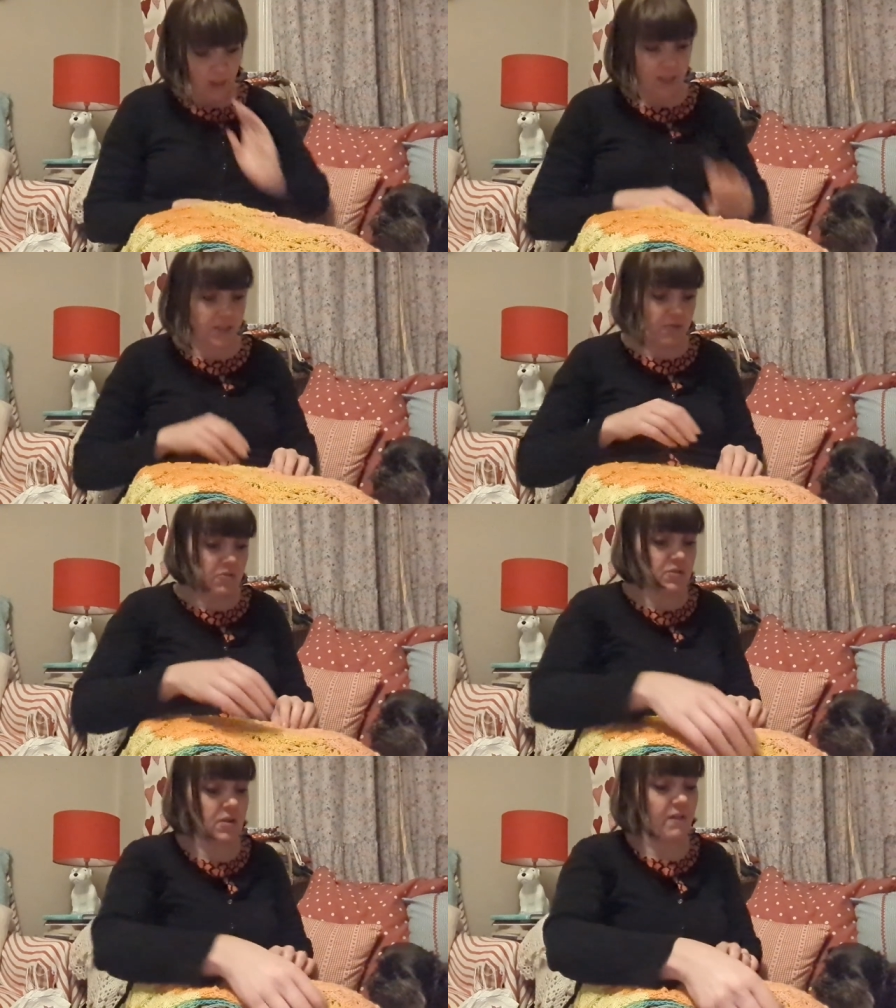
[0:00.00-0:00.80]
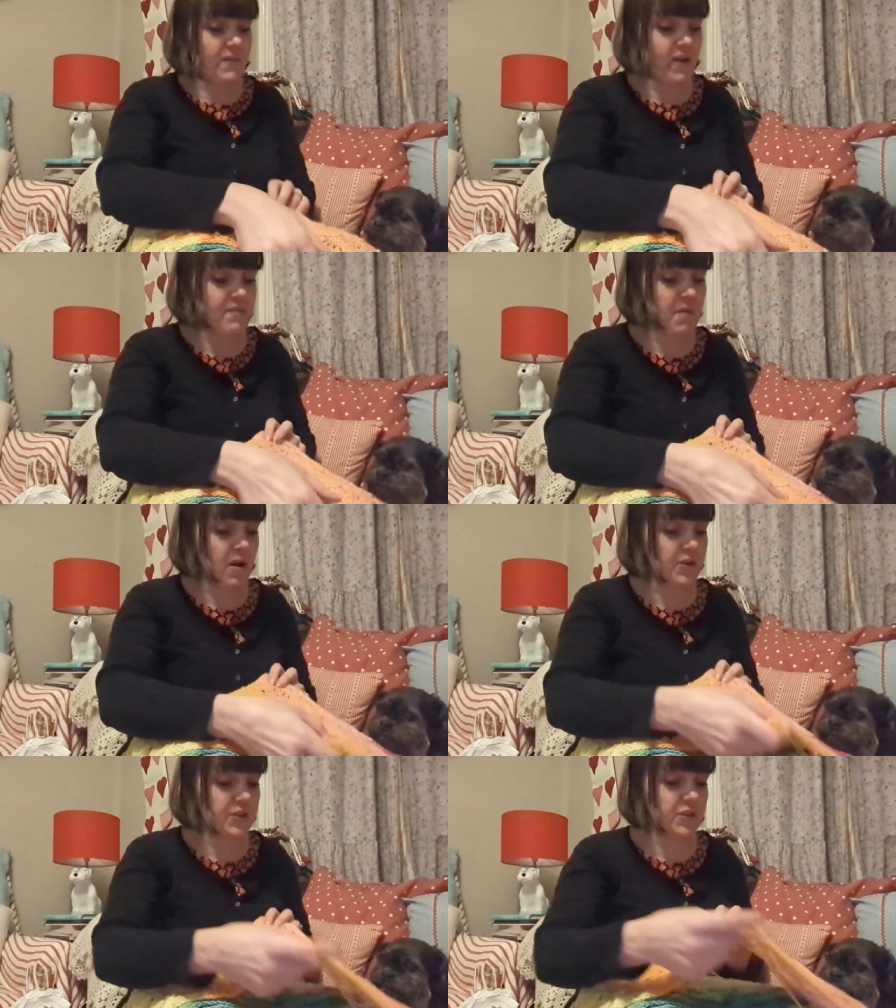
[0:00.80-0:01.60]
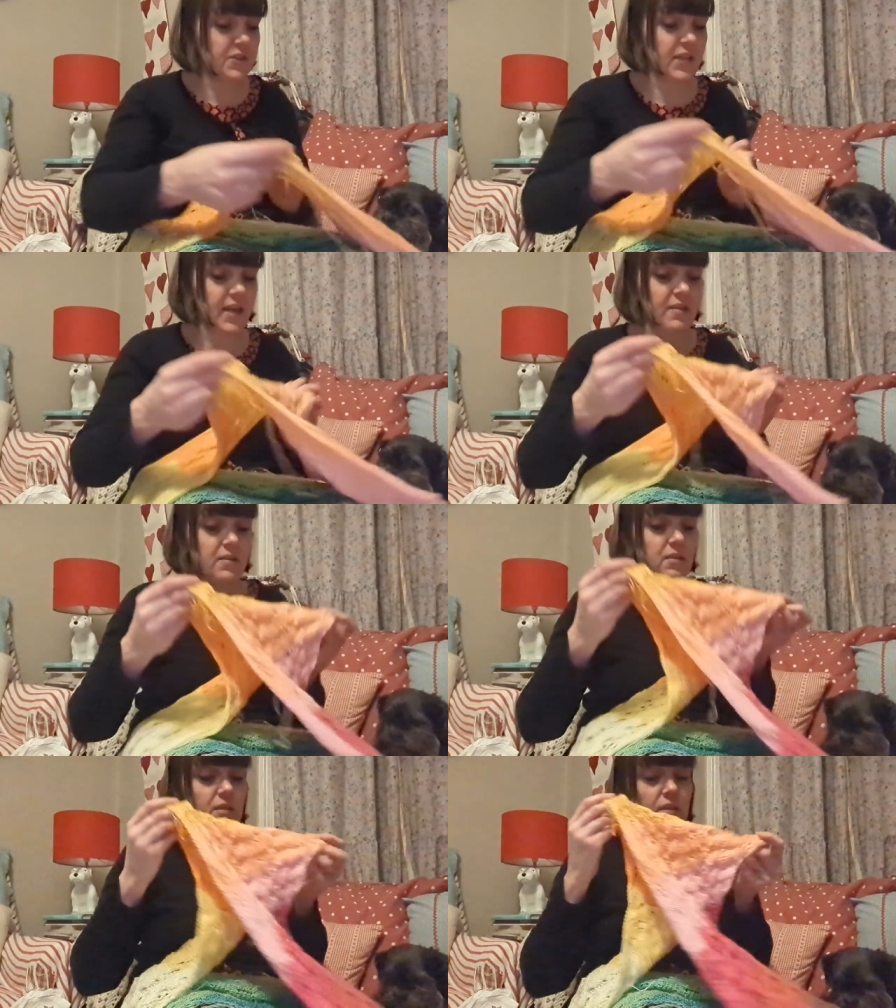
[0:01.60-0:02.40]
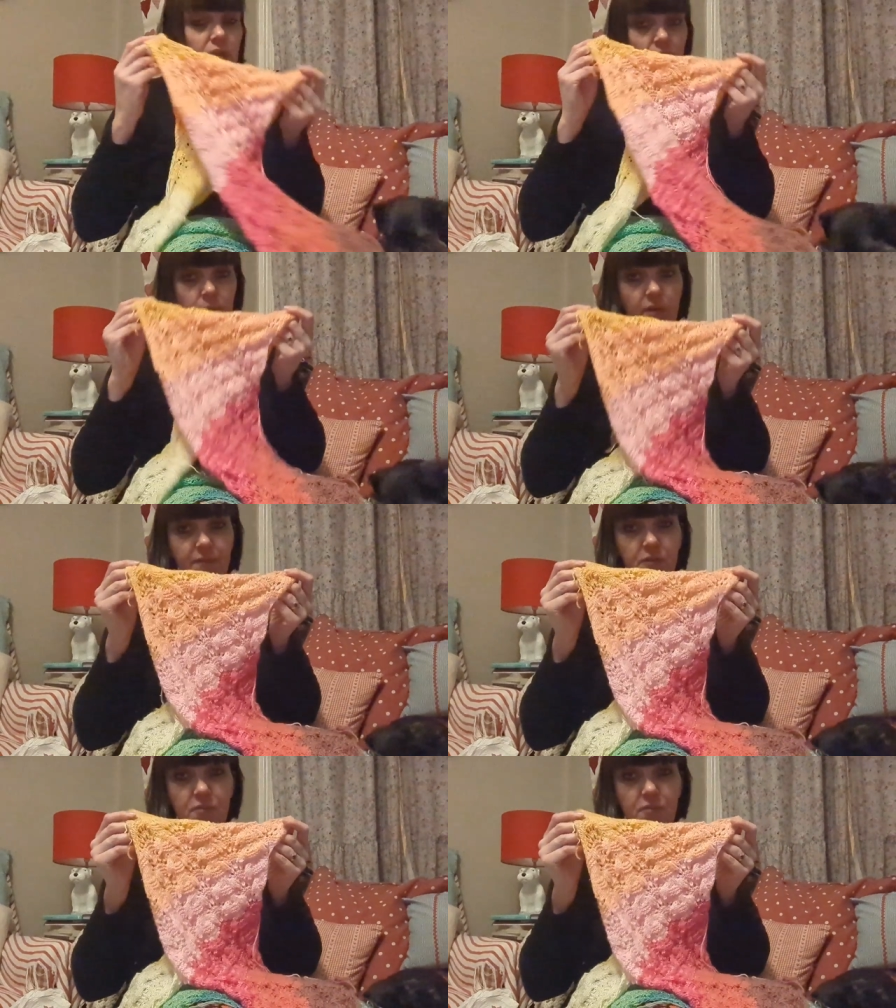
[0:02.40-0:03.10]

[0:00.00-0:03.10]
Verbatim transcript: It don't look like very much, does it? But if you